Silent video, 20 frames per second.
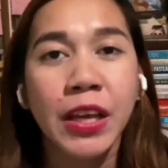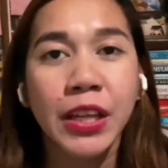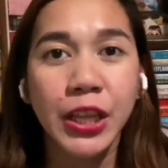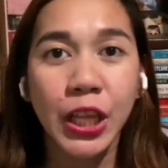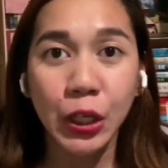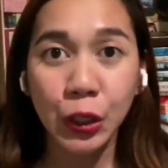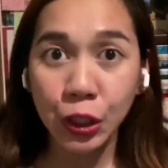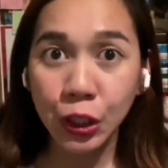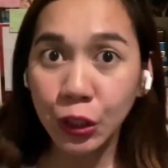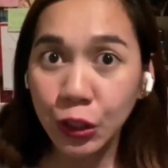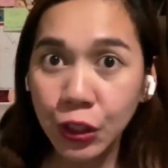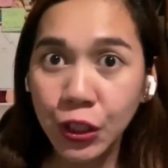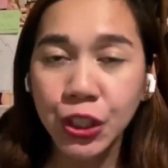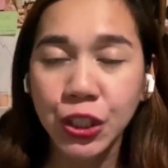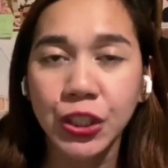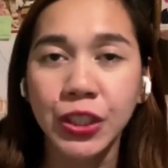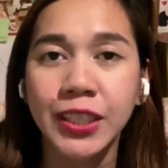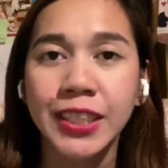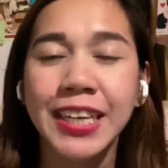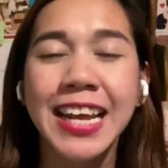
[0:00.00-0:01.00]
The
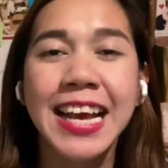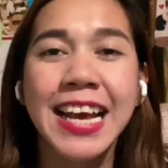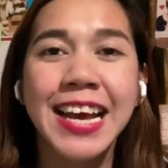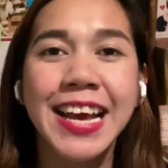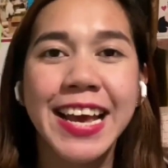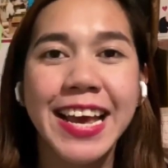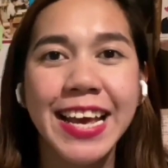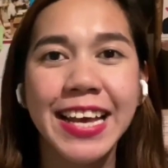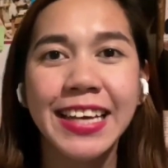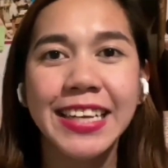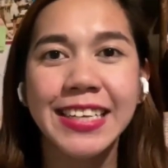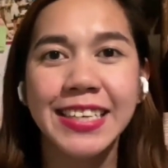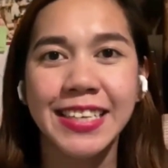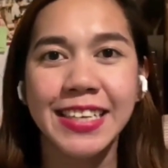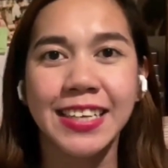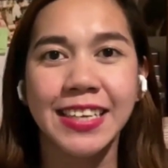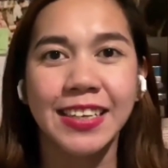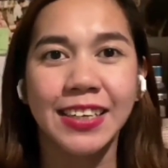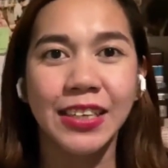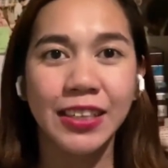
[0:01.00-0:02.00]
conclusion is
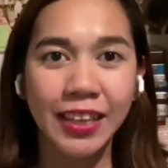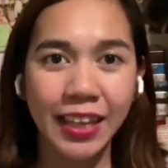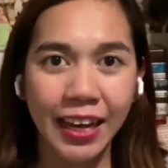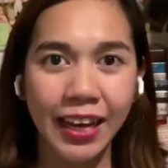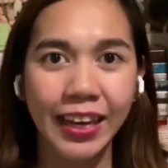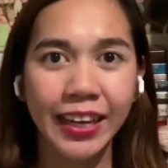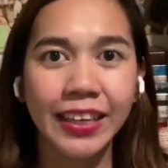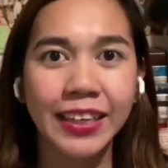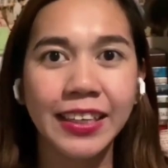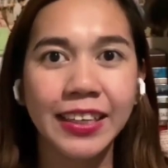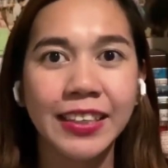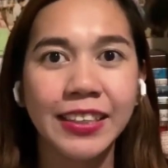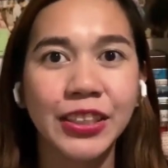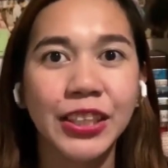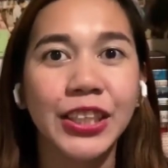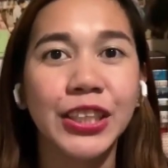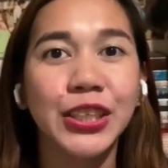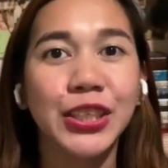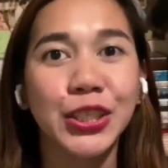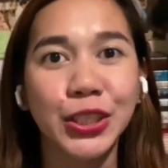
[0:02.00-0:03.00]
like
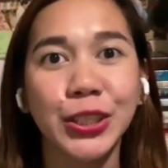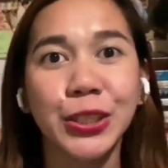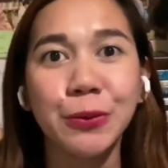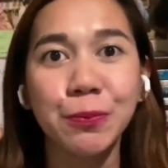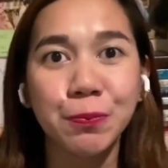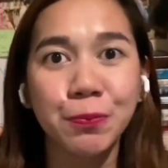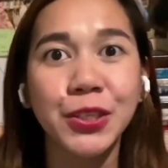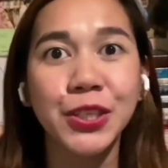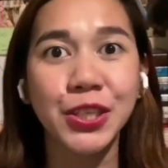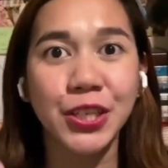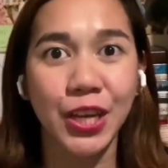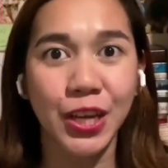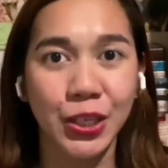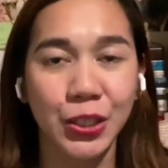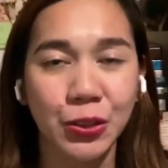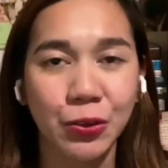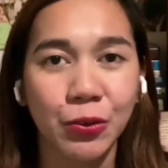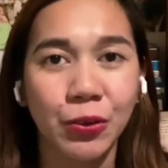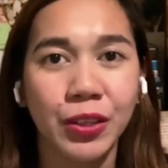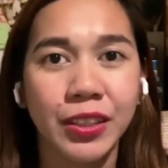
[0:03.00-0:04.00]
the
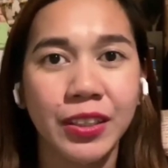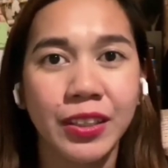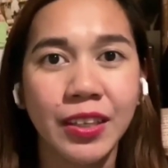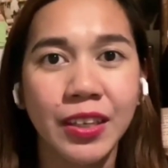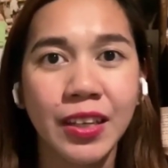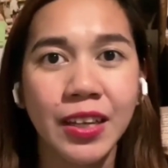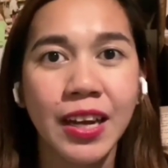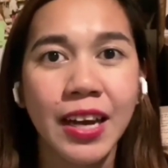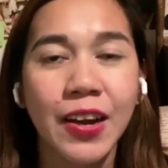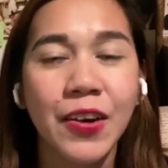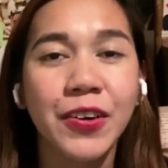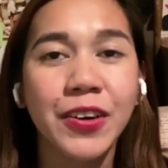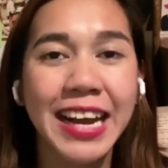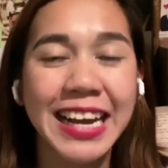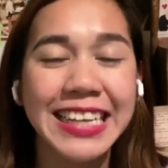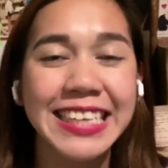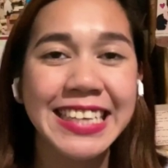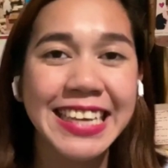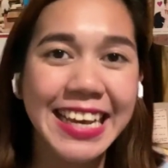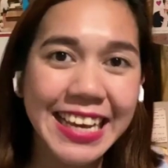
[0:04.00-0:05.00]
interpretation or
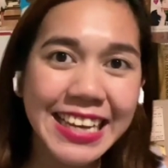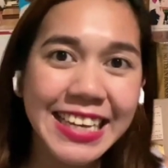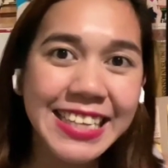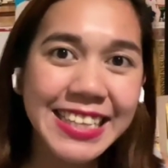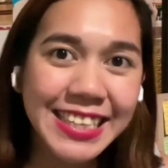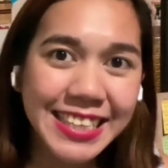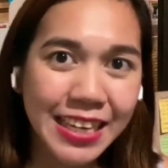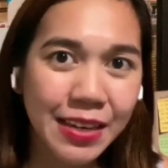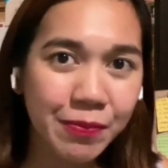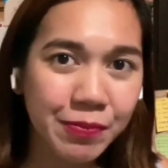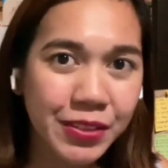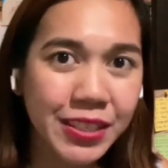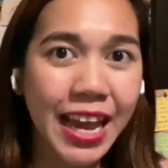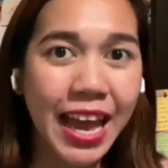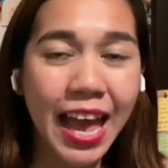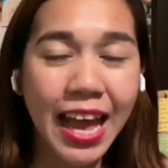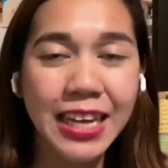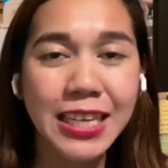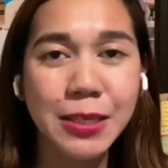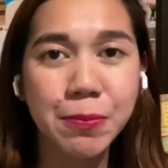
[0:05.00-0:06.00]
an in-depth
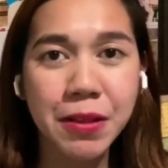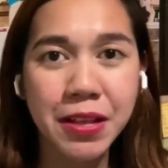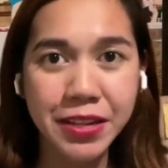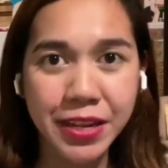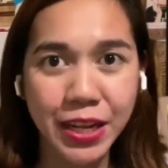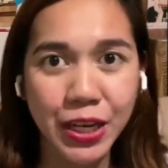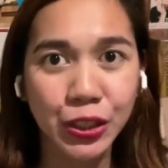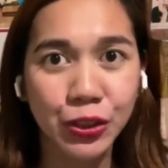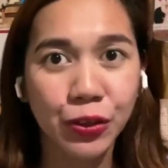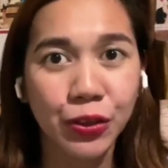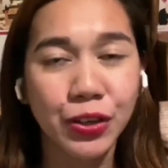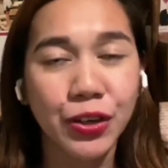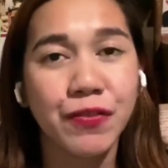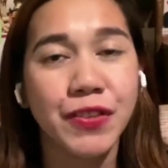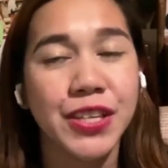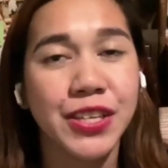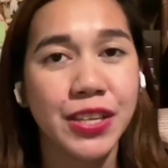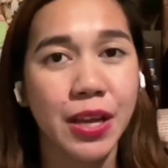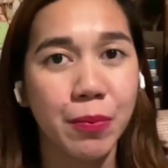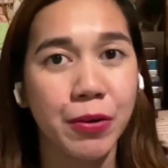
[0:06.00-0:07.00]
explanation of
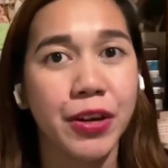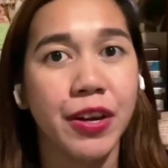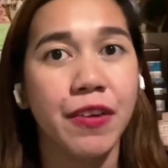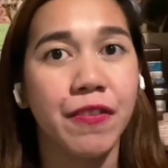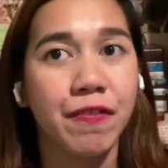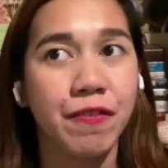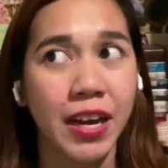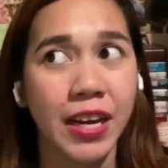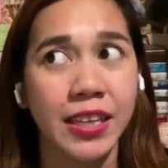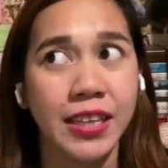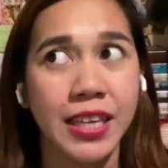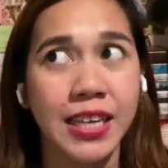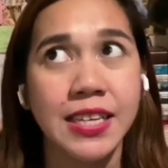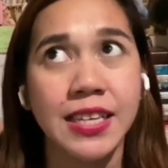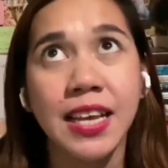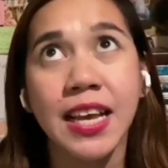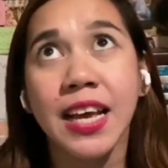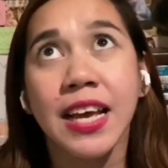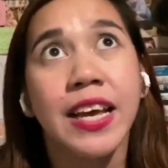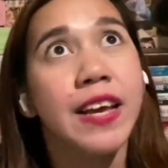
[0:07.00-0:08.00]
the summary of findings.